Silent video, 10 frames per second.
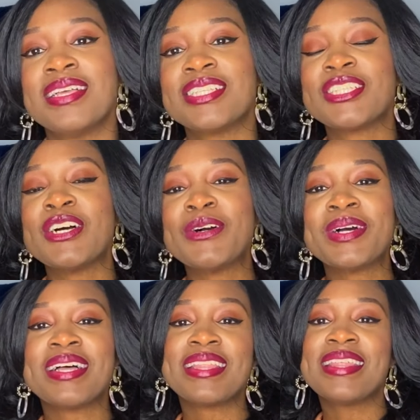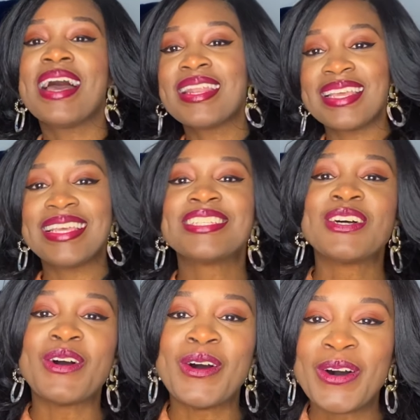So that is
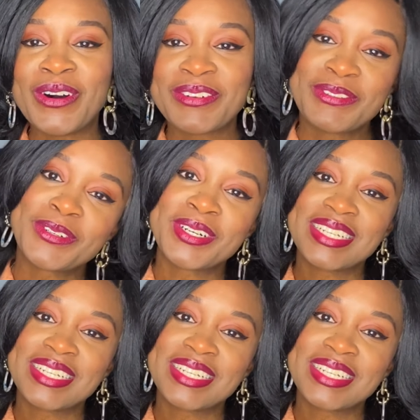all for